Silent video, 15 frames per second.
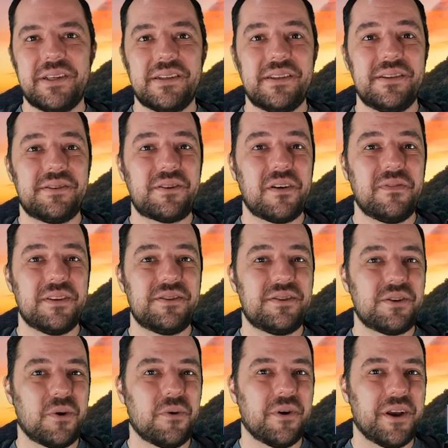but does it serve the
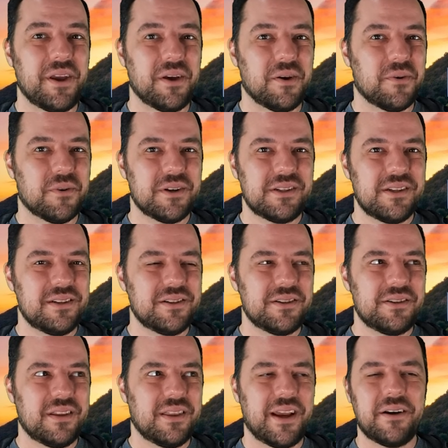story, or is it
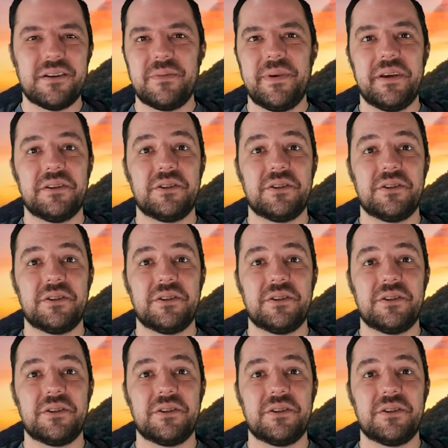just there to be